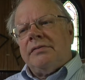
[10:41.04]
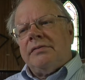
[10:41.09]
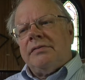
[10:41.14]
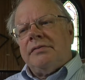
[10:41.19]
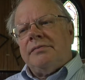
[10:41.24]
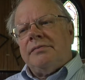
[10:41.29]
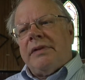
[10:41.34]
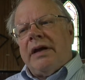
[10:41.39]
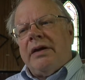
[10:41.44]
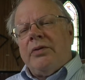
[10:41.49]

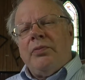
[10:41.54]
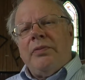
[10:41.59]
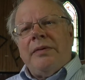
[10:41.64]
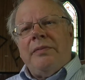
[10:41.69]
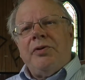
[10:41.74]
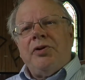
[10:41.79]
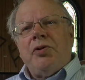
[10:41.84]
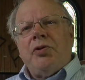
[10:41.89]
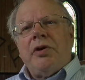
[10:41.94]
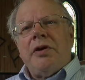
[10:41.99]
by
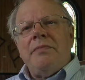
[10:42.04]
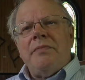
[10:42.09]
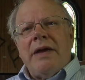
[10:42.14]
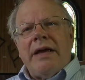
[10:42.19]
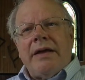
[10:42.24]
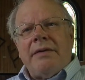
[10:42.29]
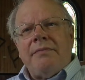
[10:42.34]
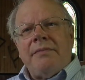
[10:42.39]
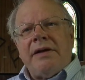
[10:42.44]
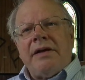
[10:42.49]
women or
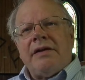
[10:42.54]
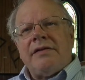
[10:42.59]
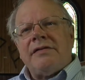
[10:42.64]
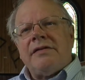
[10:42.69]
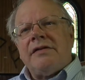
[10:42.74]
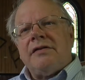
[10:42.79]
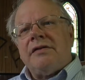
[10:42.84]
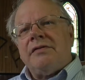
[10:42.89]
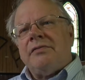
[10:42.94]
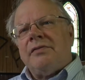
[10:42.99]
men because
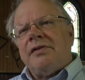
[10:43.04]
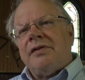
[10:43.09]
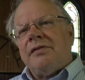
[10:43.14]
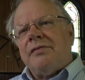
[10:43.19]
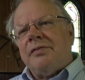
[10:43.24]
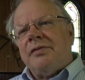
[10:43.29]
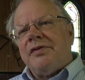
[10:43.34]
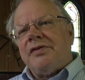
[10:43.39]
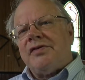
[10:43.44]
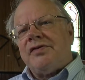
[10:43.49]
it
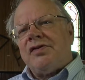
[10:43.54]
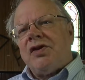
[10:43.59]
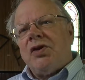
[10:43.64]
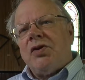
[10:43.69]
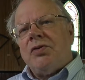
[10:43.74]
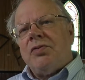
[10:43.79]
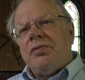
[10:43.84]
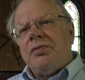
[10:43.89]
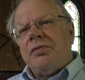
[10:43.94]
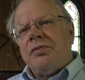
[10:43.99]
was
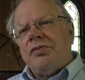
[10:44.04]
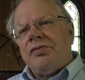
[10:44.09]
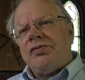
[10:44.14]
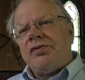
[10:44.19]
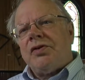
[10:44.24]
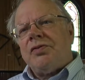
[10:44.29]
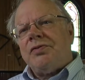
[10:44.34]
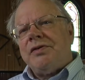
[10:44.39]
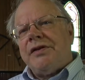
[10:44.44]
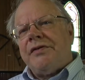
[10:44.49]
so
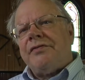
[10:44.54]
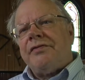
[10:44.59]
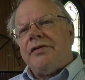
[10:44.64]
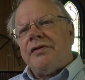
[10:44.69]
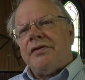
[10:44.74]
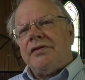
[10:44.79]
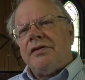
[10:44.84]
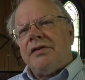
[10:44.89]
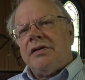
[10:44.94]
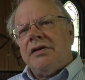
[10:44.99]

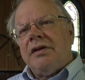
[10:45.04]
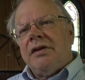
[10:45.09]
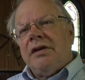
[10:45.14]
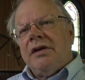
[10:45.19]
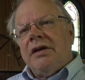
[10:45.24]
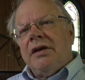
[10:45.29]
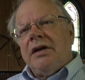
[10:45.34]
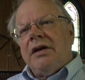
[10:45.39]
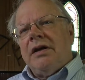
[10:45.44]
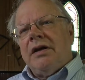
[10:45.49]
different.
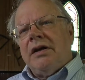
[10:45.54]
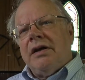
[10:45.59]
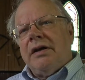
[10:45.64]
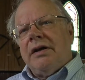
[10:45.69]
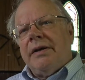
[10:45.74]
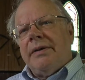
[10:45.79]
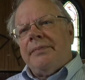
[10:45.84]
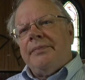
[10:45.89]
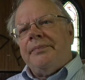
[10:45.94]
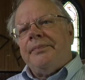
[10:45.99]

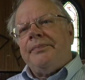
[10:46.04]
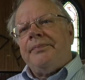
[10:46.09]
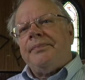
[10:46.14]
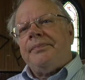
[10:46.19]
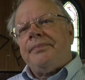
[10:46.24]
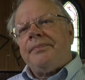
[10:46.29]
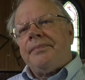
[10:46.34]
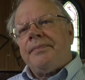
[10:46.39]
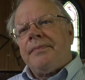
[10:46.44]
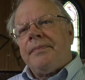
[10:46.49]
And
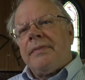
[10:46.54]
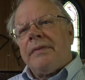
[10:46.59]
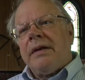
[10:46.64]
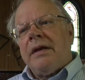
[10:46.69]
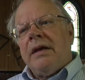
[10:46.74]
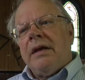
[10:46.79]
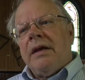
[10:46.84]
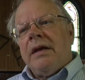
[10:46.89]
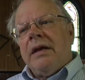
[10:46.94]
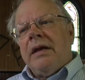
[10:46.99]

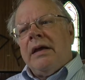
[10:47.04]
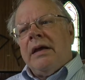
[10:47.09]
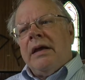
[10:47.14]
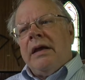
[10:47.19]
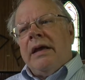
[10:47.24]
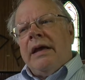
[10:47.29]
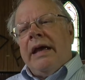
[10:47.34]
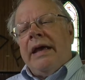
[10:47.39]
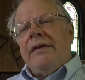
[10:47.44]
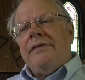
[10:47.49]

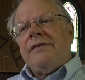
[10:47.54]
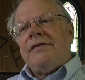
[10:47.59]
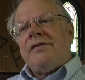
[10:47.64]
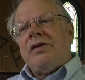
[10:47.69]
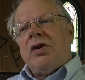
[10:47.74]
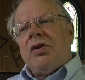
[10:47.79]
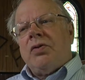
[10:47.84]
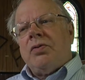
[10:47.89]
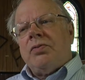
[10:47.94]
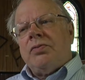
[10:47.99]

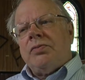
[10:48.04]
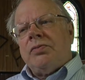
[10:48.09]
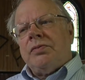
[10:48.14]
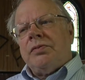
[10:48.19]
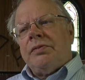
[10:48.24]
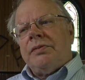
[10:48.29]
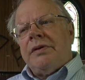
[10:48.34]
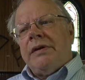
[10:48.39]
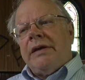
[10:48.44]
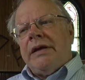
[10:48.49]

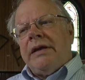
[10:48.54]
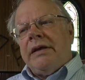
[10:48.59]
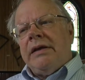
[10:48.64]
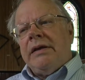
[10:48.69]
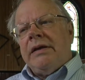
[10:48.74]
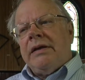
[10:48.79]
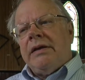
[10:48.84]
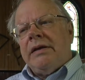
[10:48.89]
so the